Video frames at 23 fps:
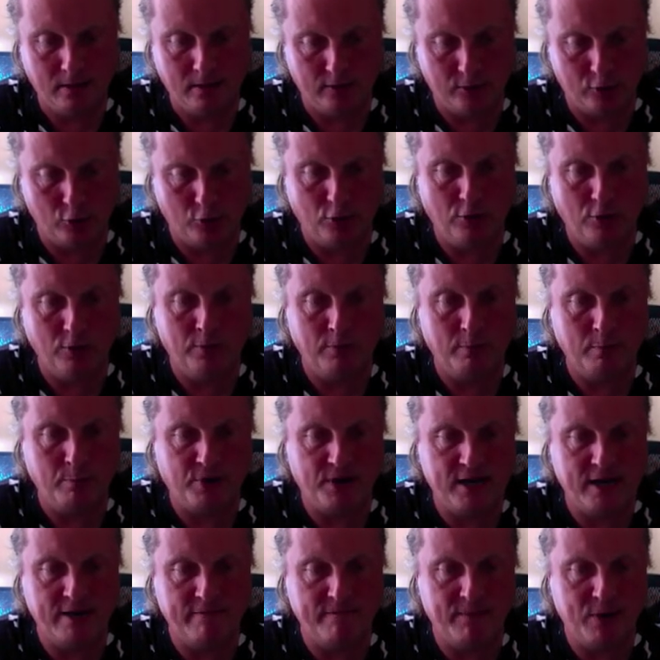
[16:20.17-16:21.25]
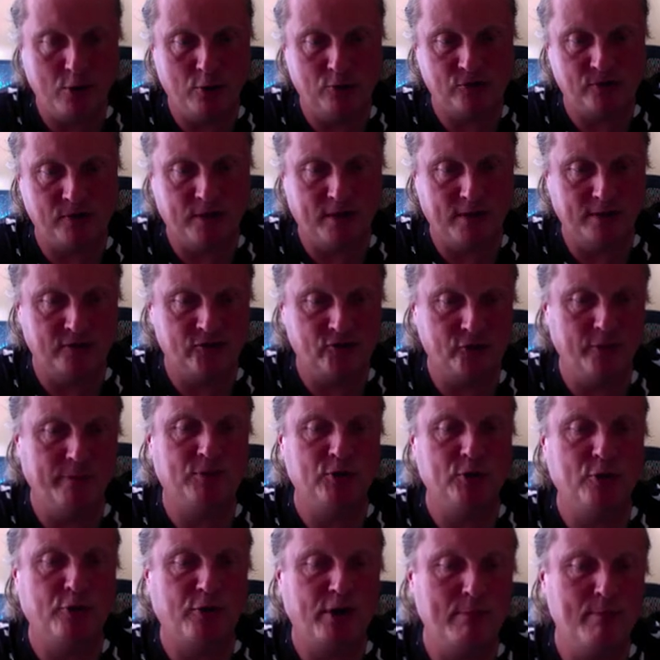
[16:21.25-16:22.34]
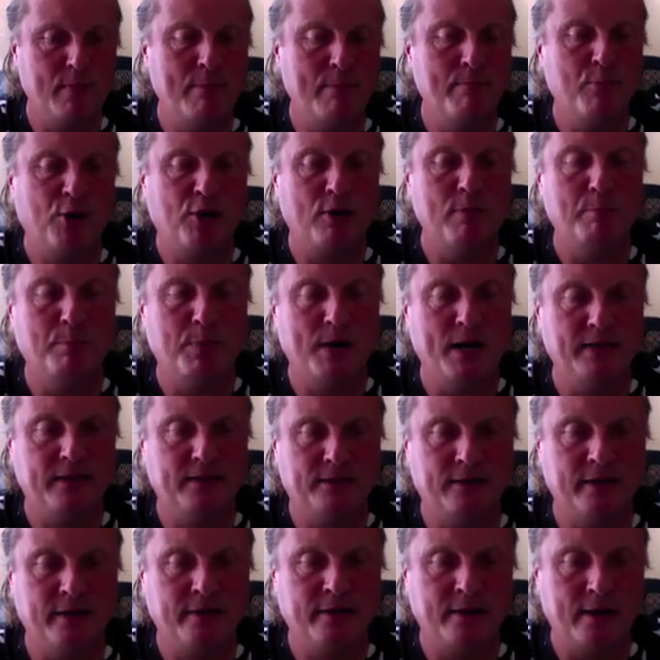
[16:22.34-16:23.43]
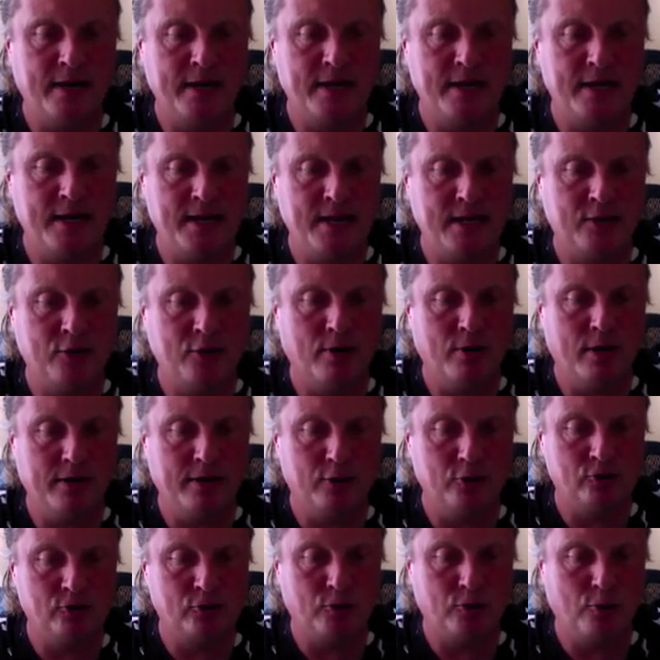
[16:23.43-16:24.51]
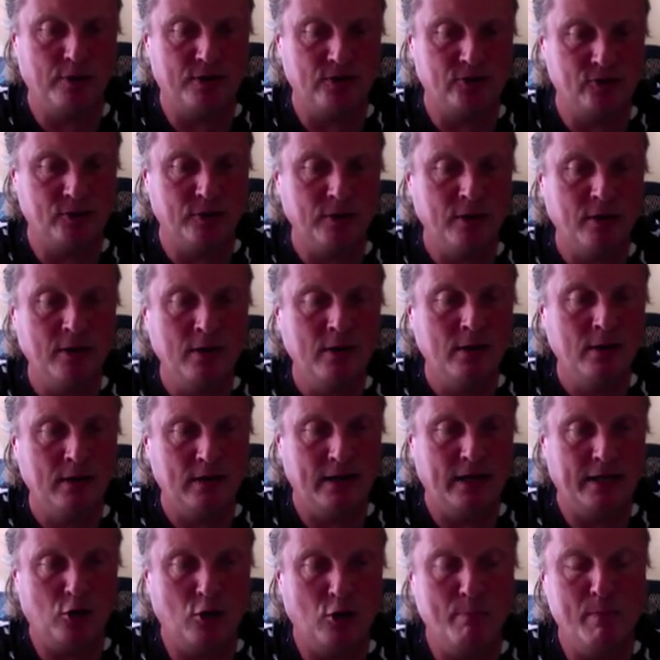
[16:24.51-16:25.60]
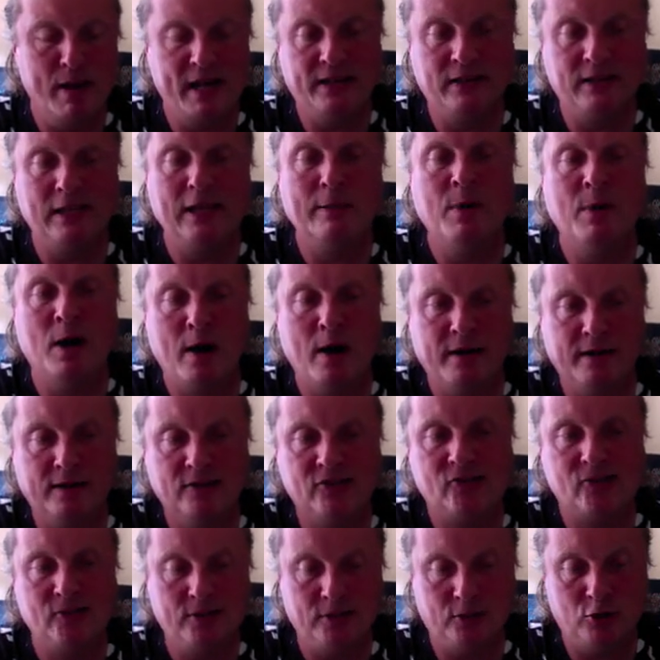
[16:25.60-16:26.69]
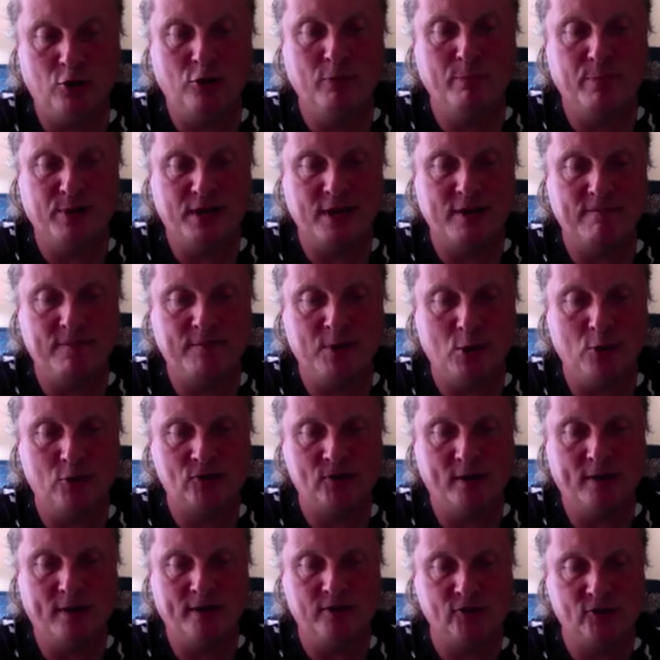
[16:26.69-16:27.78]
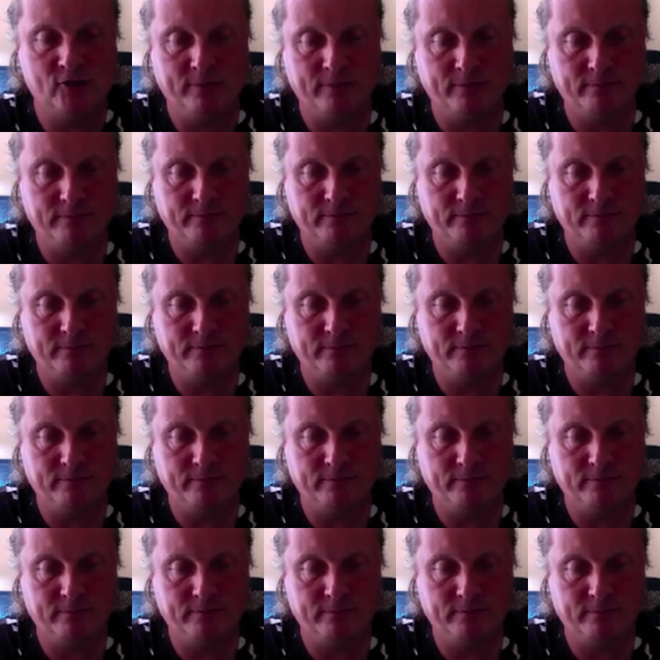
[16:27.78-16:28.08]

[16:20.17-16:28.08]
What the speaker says: the previous answer. So remember, in Python IDE, the underscore is like a MATLAB ans, the previous answer.